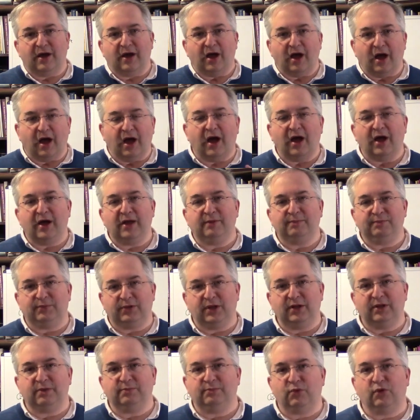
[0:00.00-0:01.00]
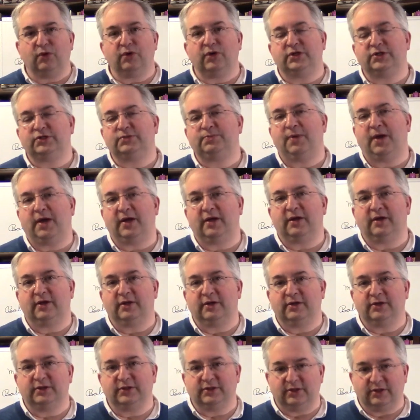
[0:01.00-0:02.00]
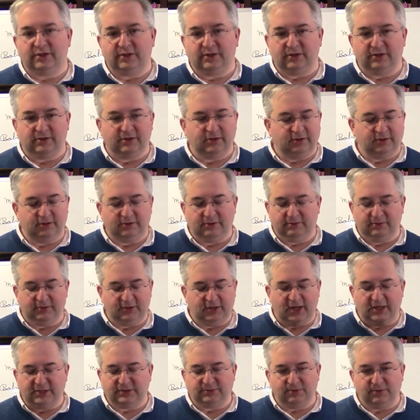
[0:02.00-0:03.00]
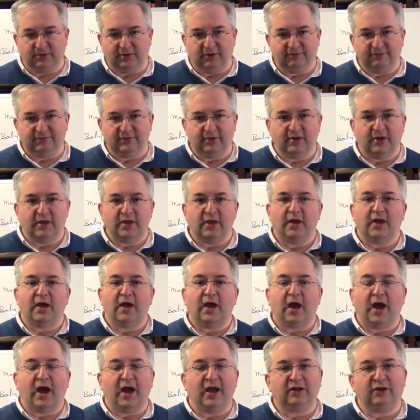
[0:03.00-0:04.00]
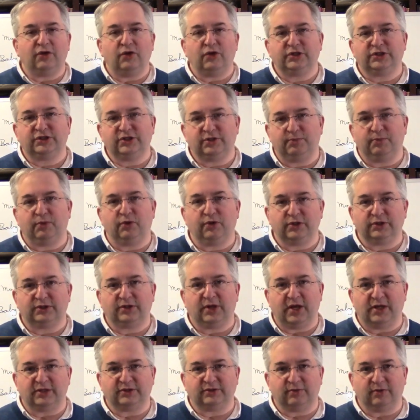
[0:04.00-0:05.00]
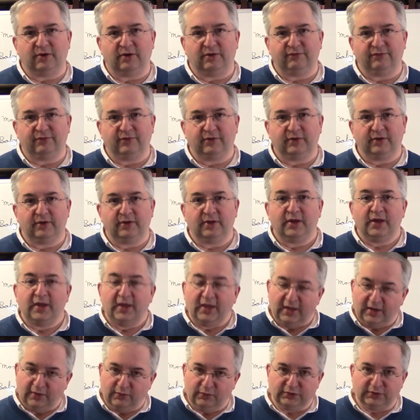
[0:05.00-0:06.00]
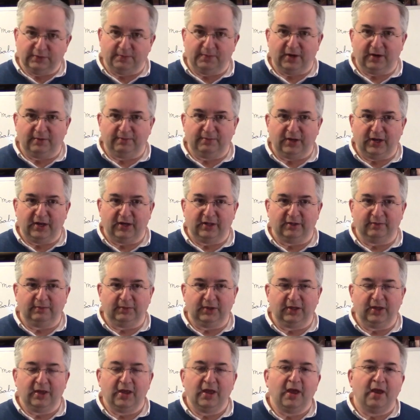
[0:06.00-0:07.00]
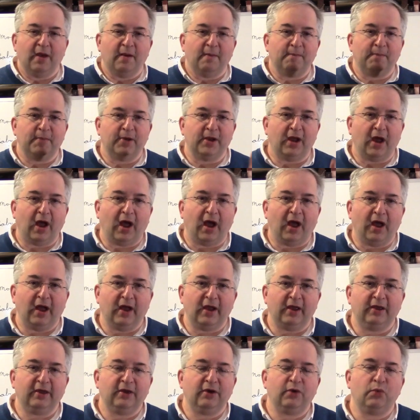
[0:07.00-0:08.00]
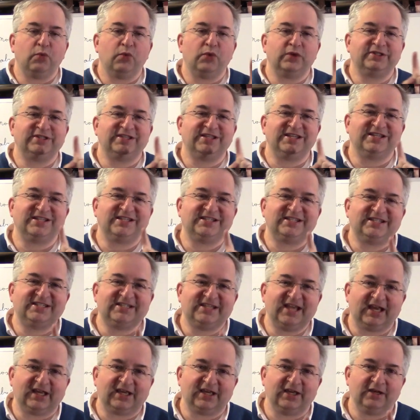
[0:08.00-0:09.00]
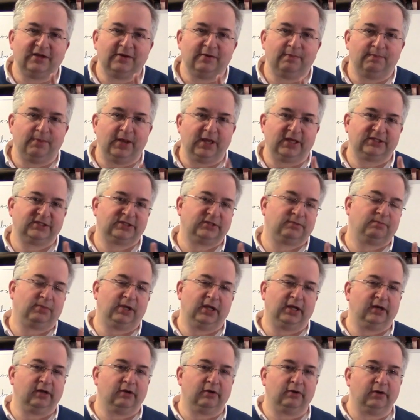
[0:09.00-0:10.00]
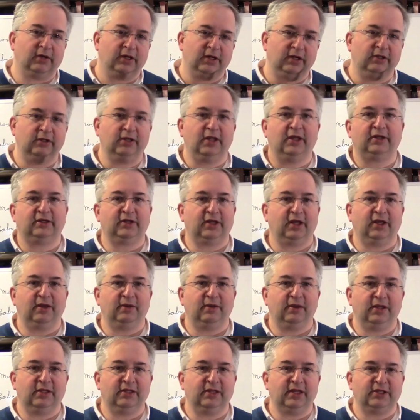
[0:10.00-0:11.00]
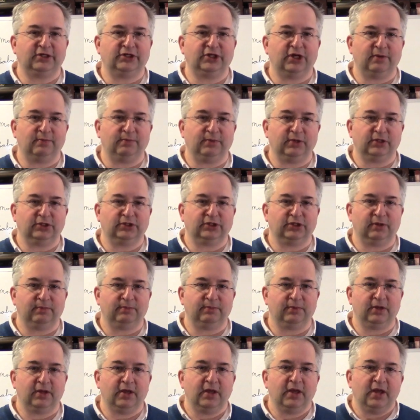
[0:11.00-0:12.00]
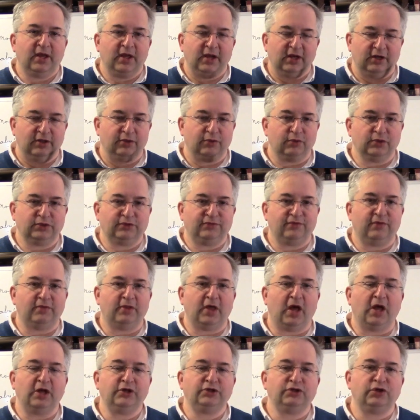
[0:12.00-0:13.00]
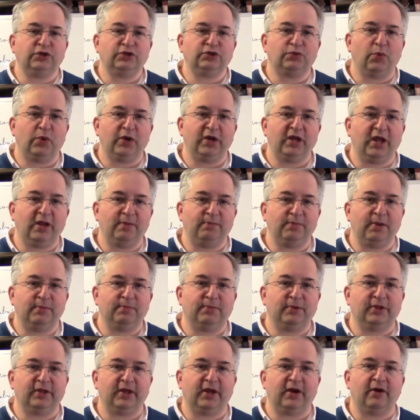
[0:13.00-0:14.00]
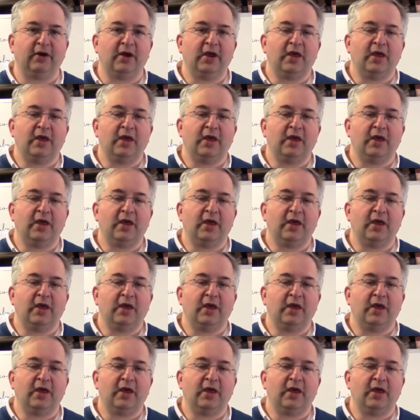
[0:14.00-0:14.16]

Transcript: I played Boris Kasparov. I lost to Boris Kasparov. He was a better player than me. But I was the second best player in that game, in that championship. In other words, from the 128 people there,